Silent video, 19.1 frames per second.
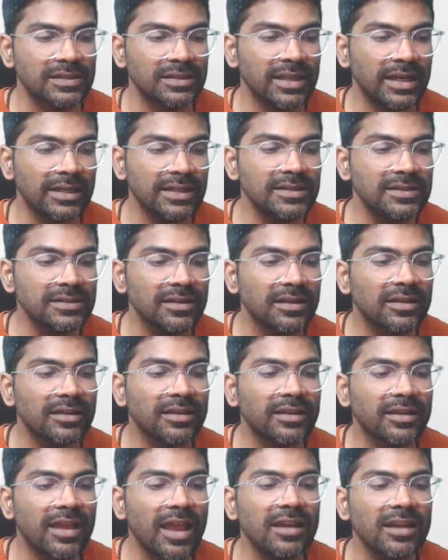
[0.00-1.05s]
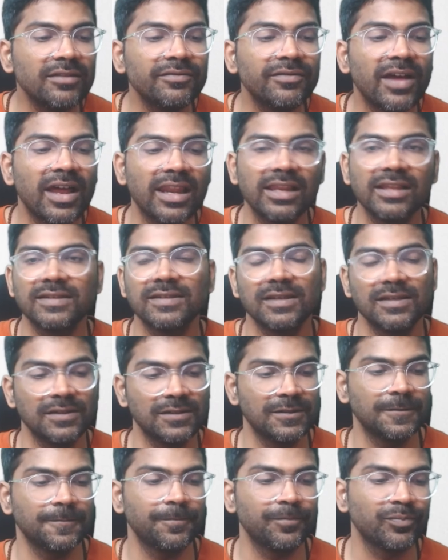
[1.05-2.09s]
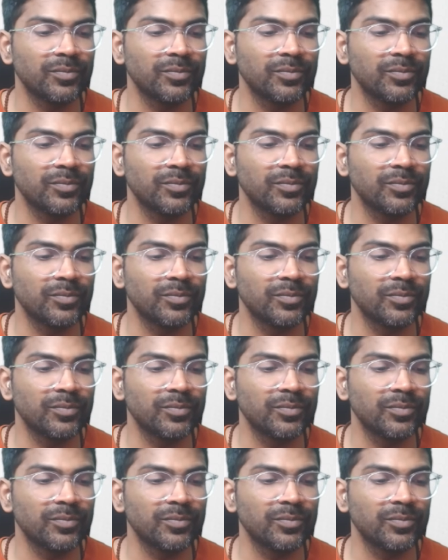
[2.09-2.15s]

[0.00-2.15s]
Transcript: that is convalescence,